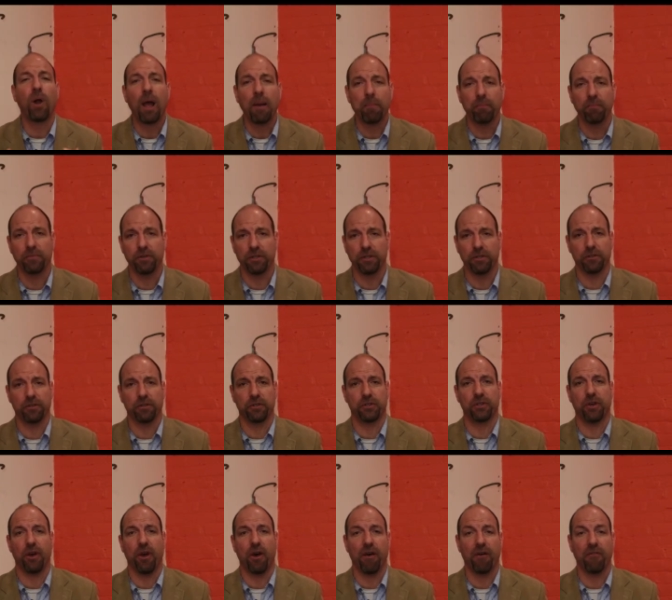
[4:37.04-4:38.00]
problem do you
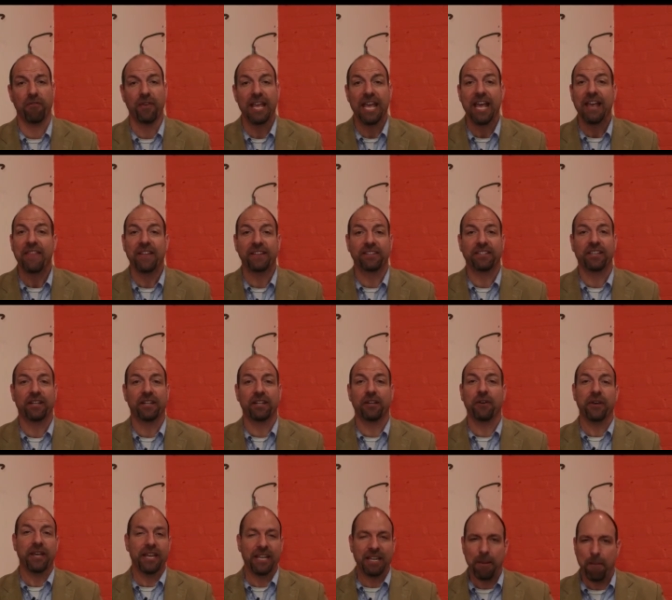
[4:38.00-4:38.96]
solve that's going to
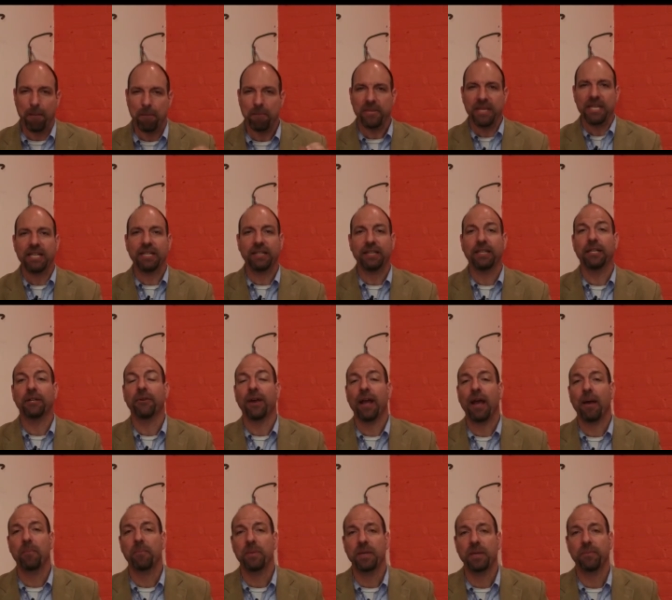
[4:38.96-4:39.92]
go ahead and immediately
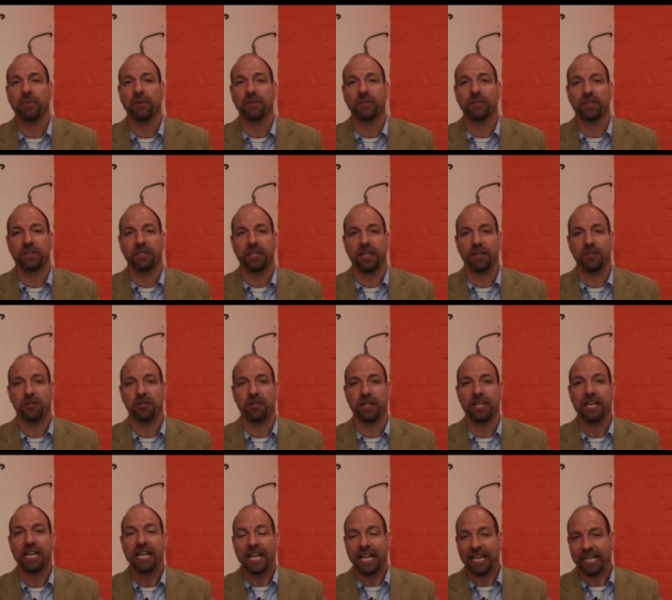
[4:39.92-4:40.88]
grab people's
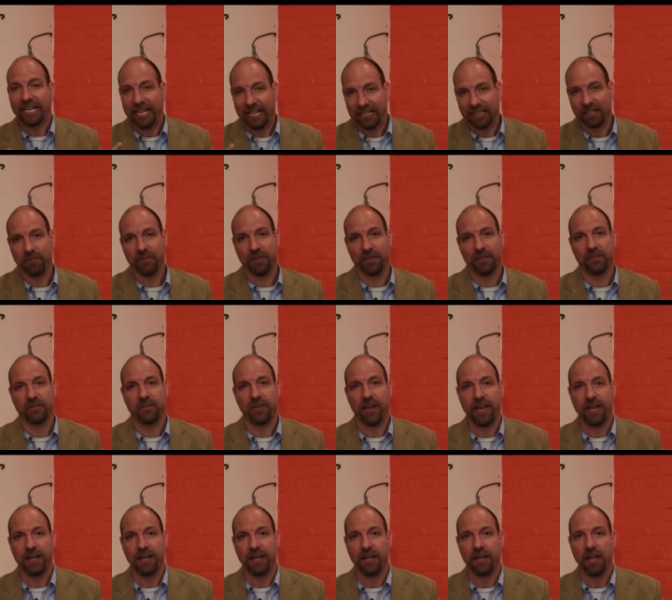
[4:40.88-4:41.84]
attention and get them
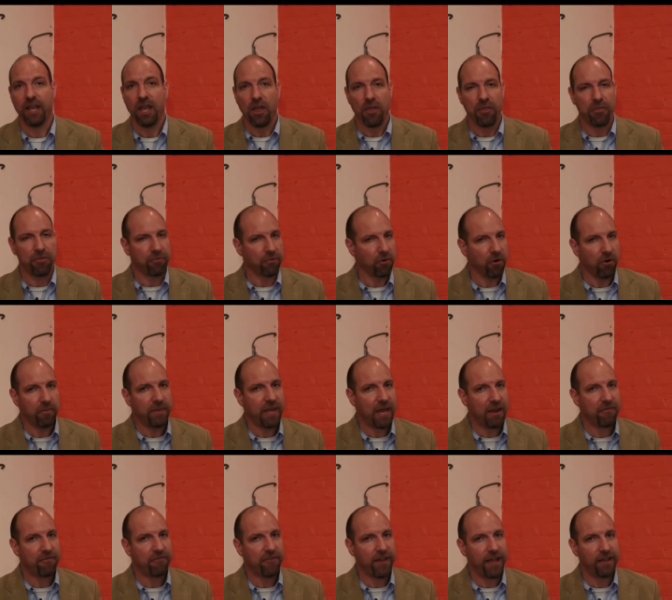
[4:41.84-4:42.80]
excited? Throw
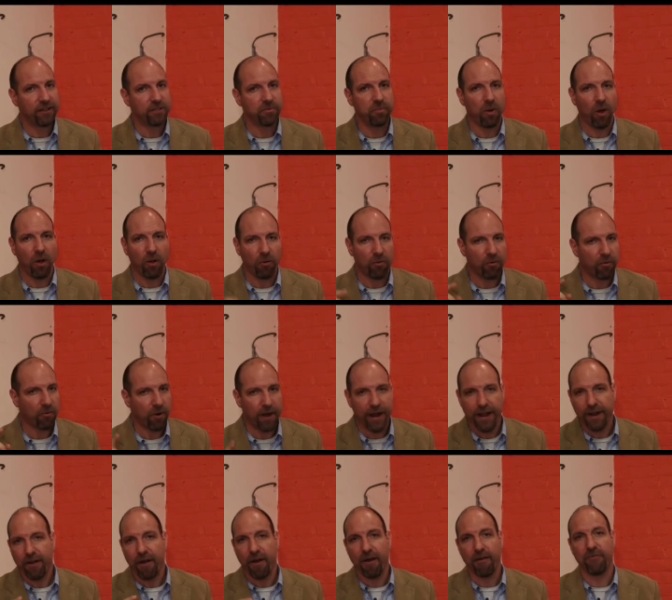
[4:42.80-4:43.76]
that fastball
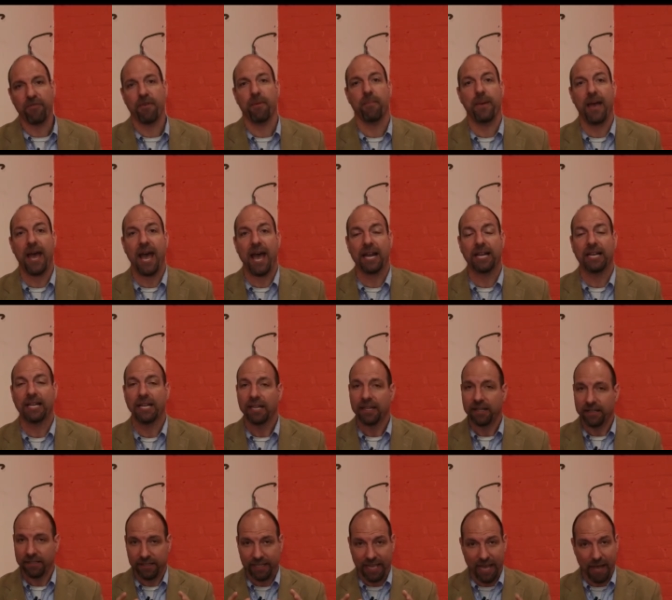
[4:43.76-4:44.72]
right off the bat.
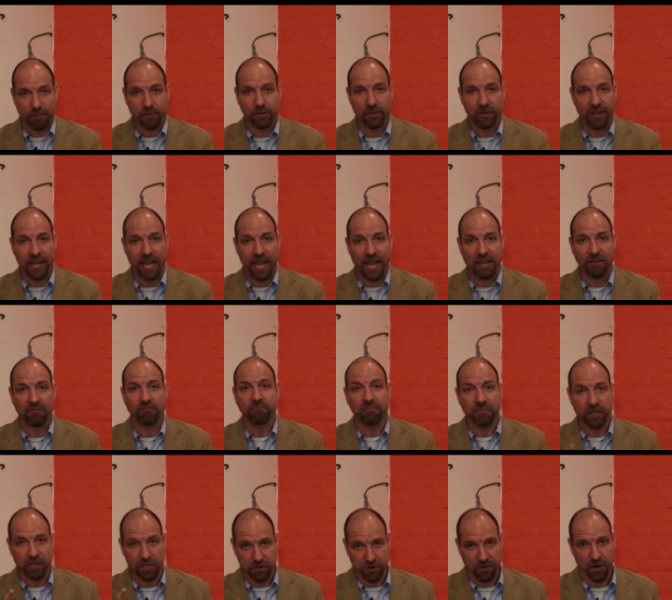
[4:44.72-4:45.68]
Capture
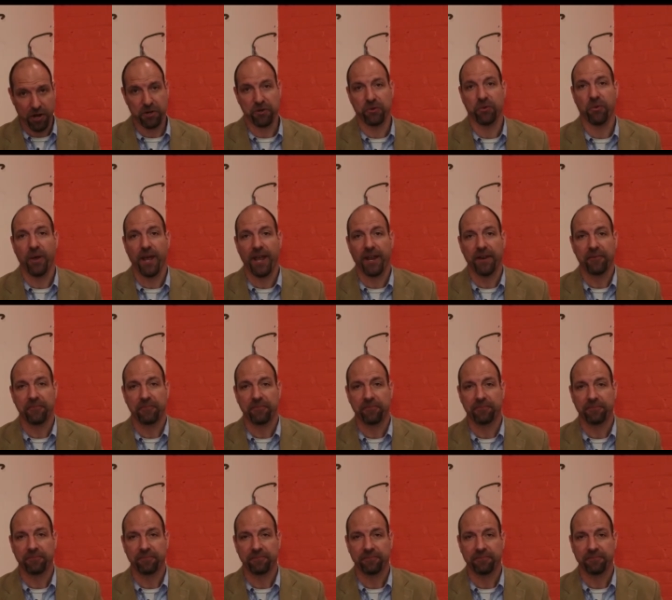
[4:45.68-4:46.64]
that and you're on your way.
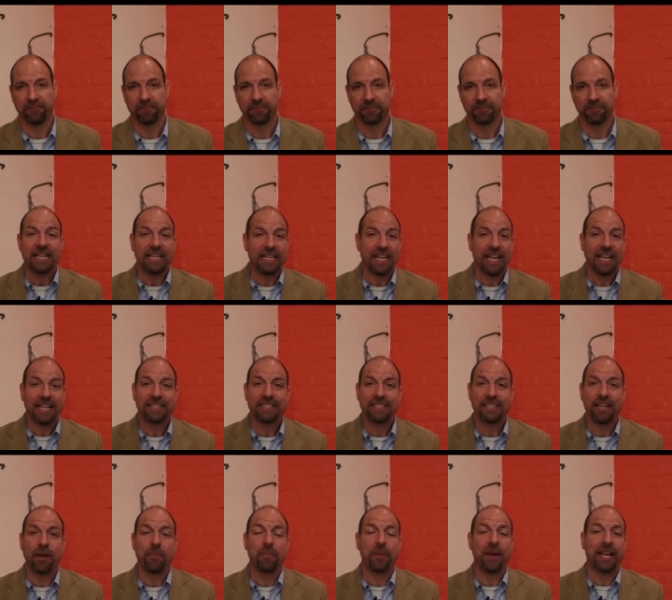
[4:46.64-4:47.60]

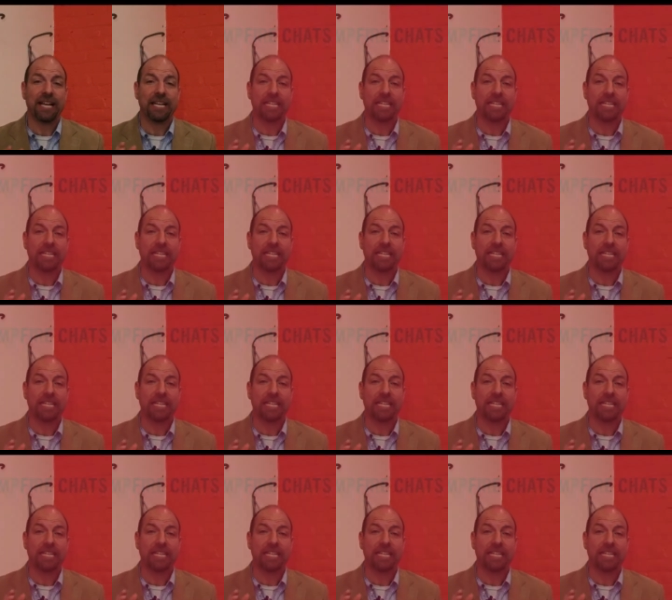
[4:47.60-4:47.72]
Next up,